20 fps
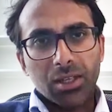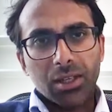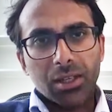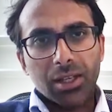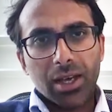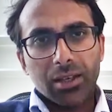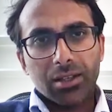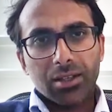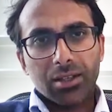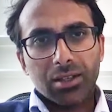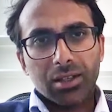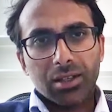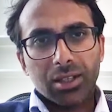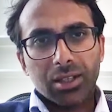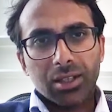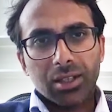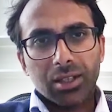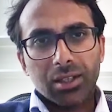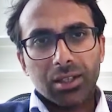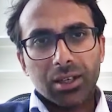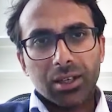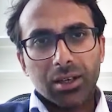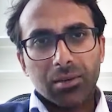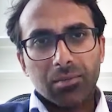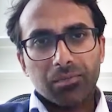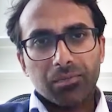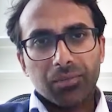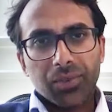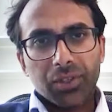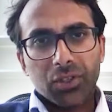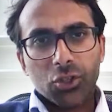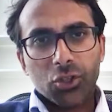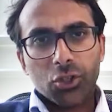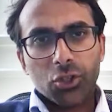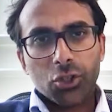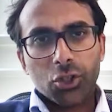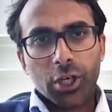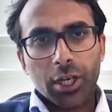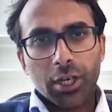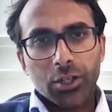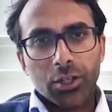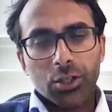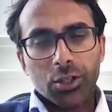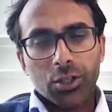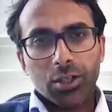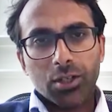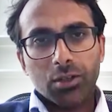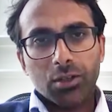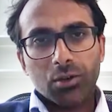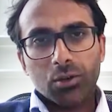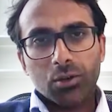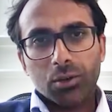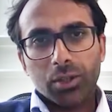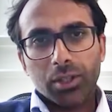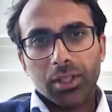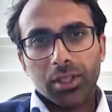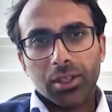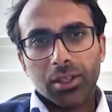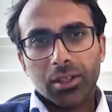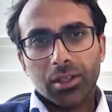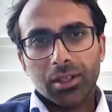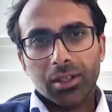that the um, change in or the,